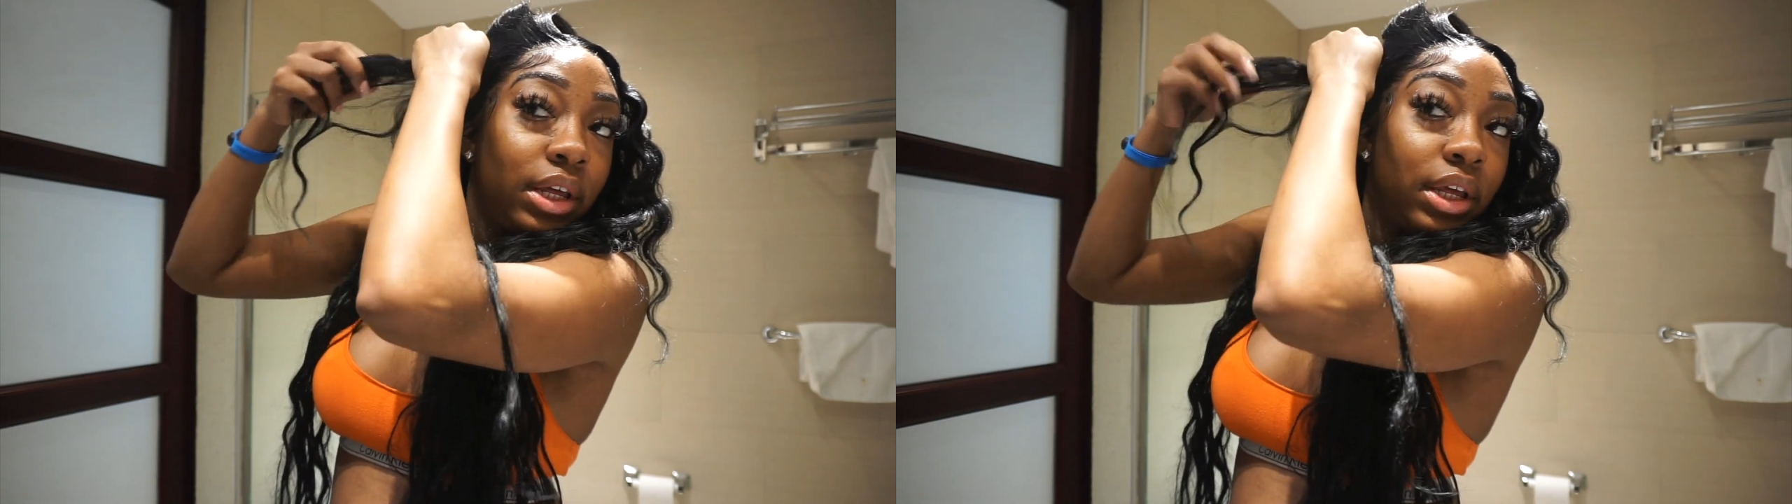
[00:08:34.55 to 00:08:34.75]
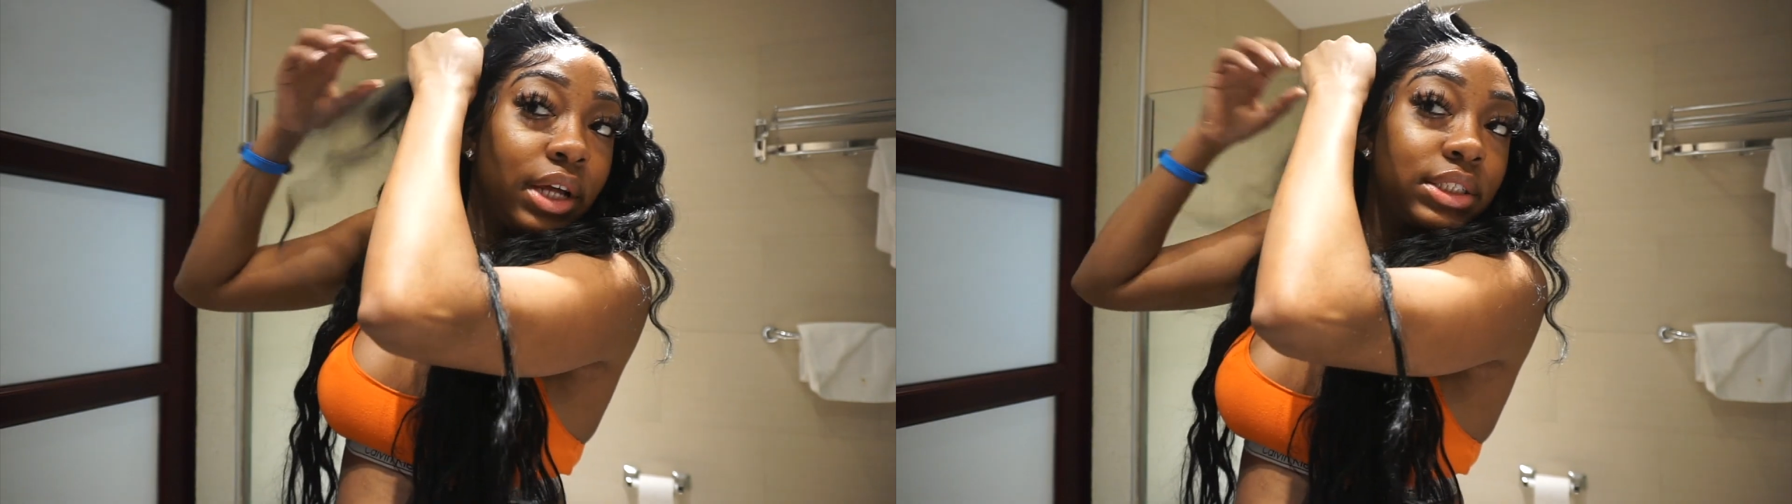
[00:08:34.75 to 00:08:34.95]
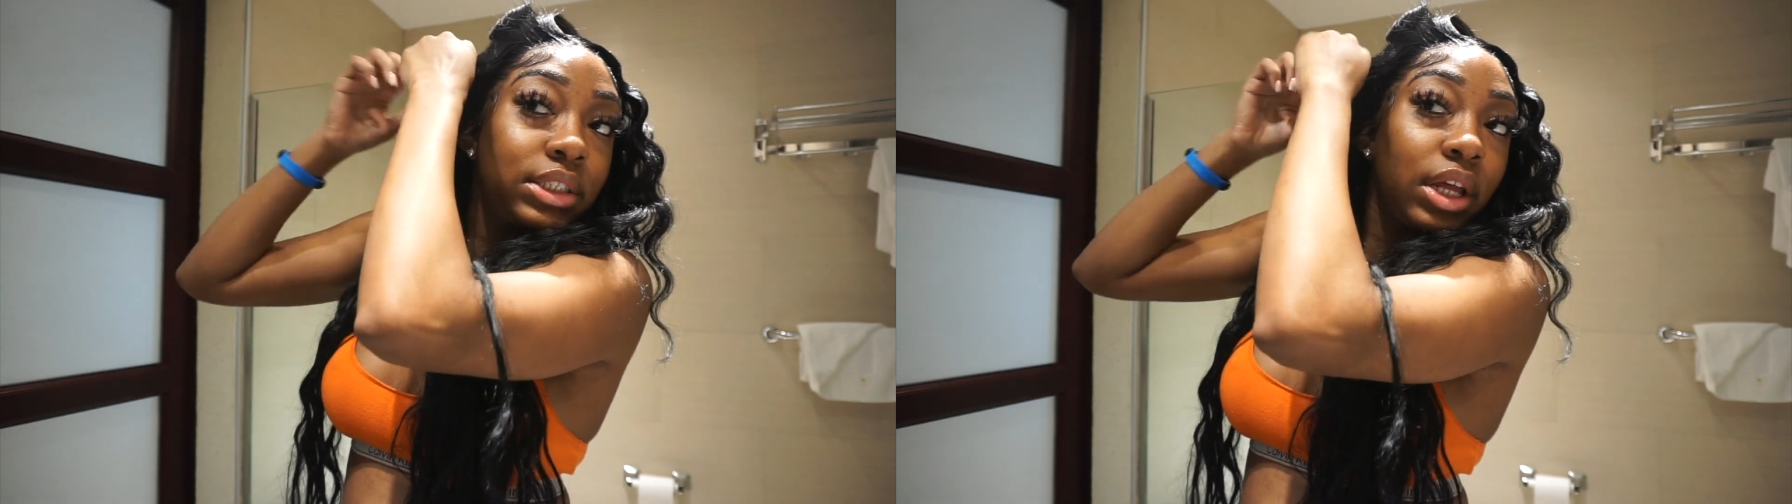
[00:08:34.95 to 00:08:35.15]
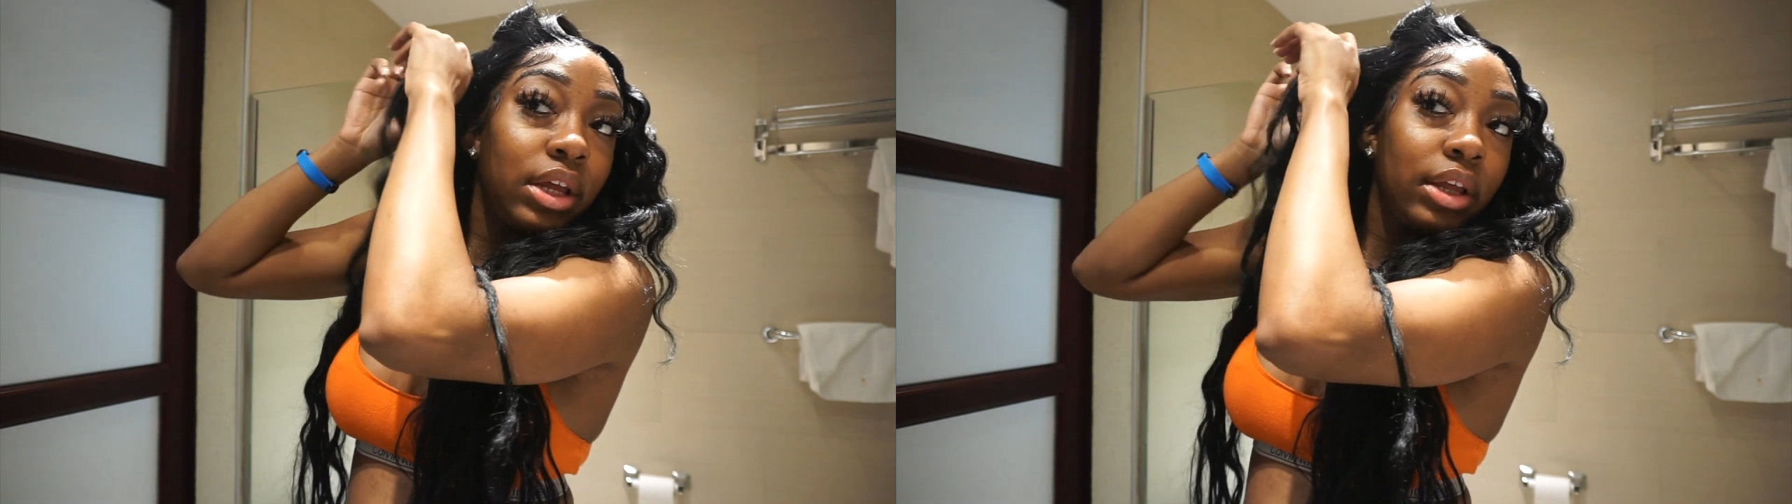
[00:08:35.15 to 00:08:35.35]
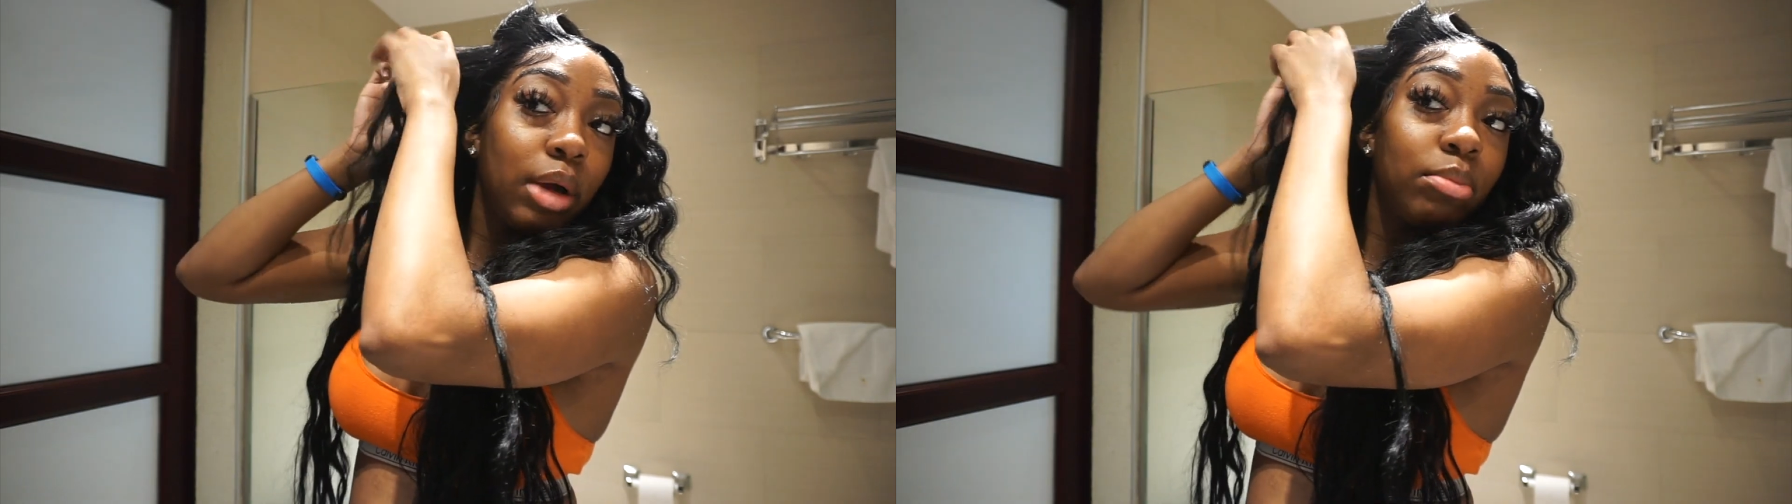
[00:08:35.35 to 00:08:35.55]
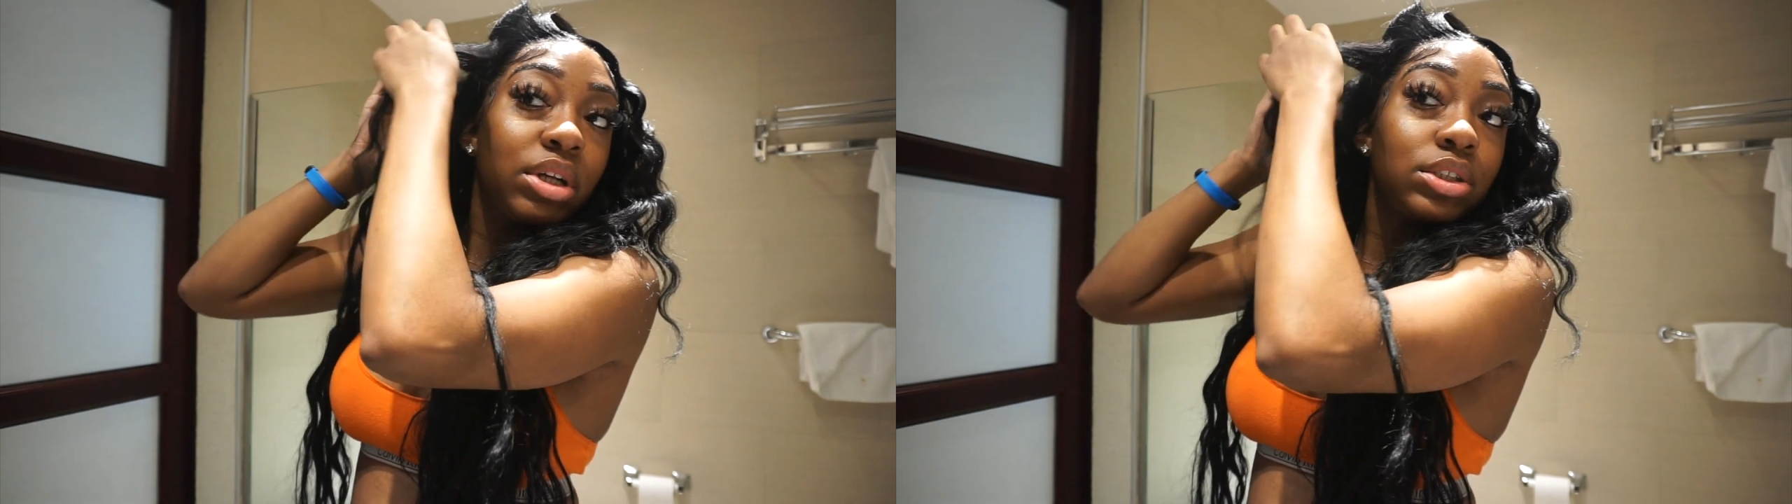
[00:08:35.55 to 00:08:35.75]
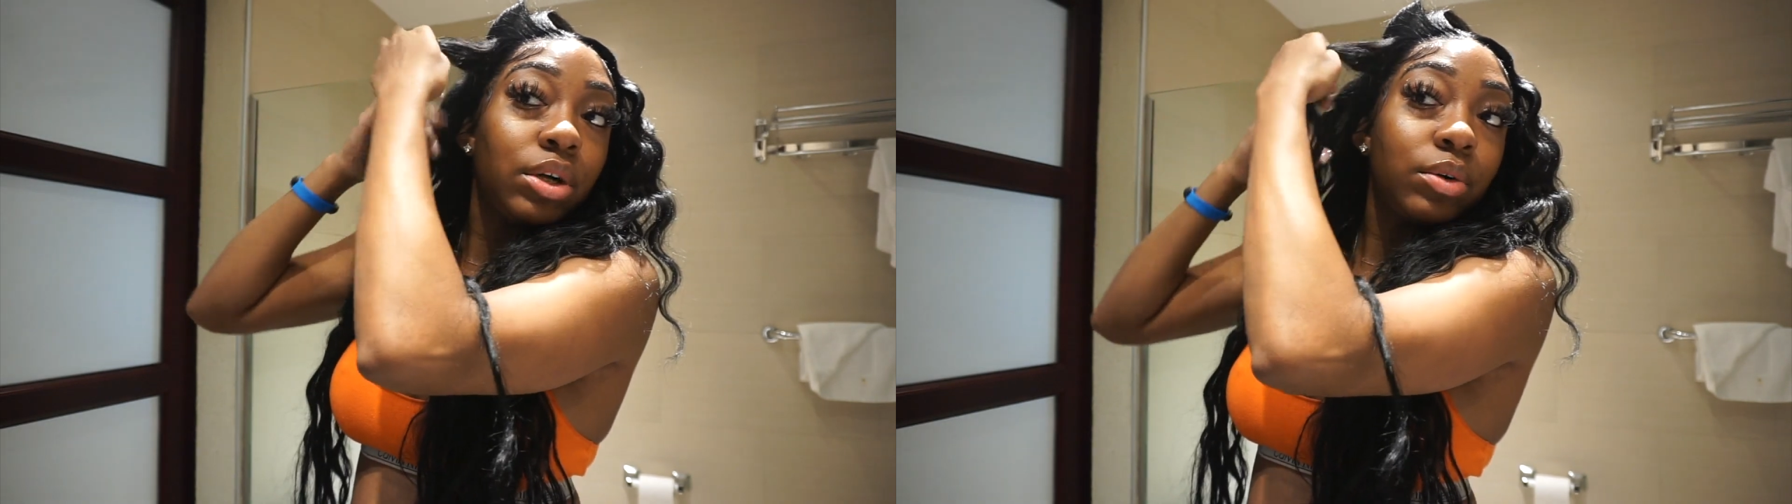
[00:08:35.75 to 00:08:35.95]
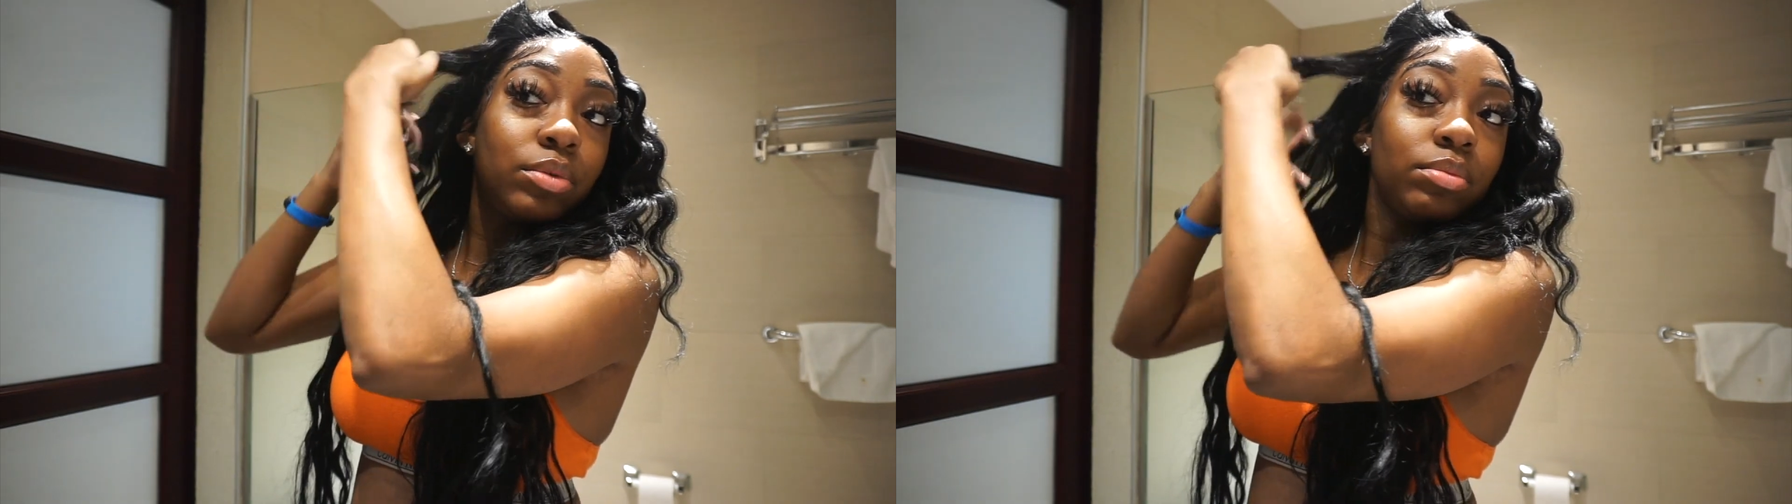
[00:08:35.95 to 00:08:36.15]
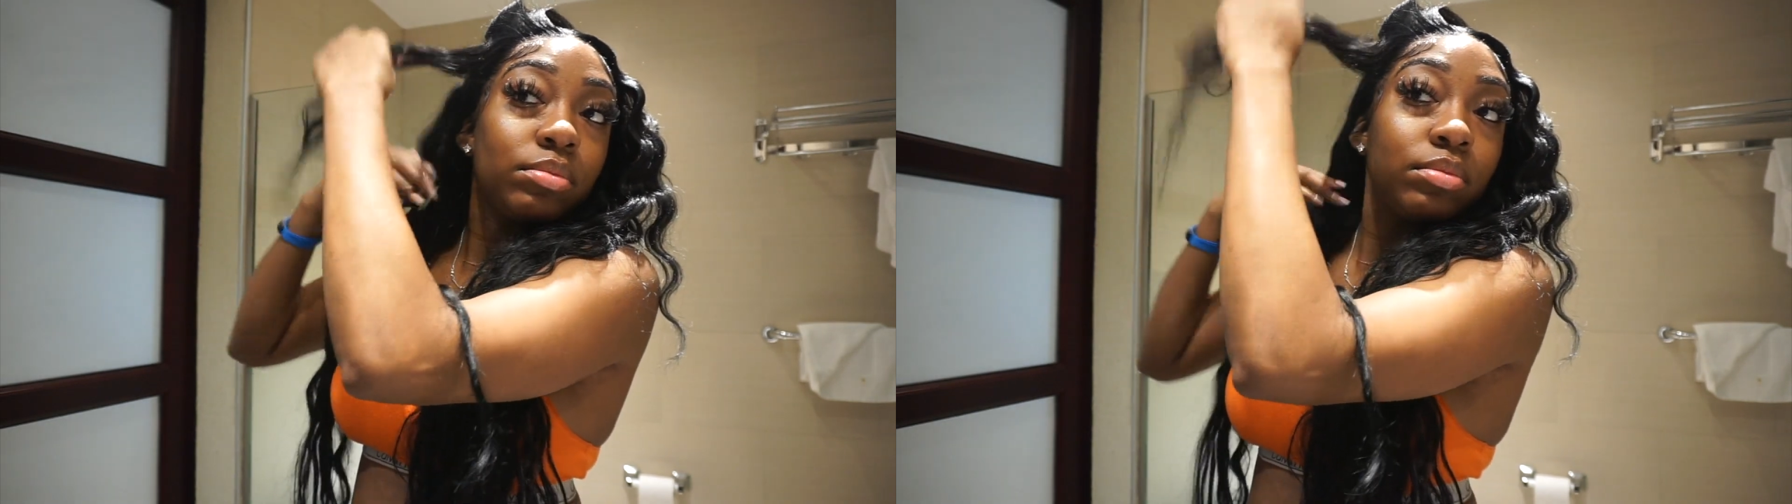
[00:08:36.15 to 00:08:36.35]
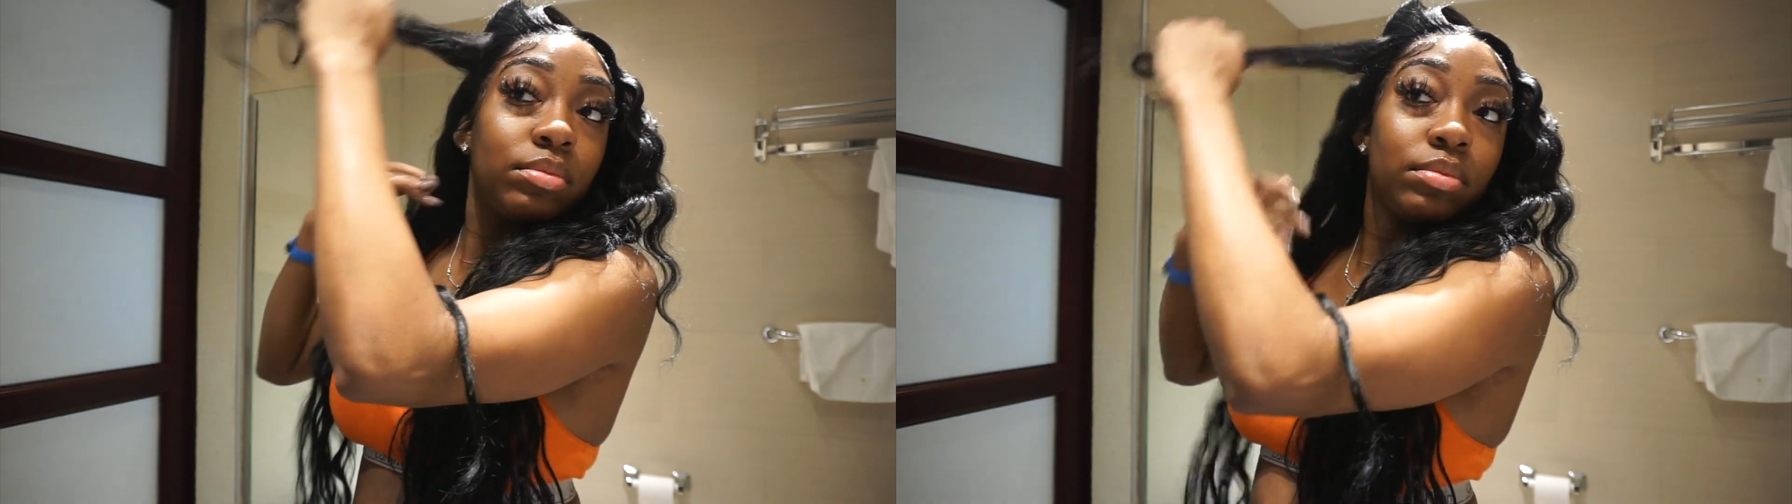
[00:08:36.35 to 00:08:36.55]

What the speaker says: y'all staying y'all butts home?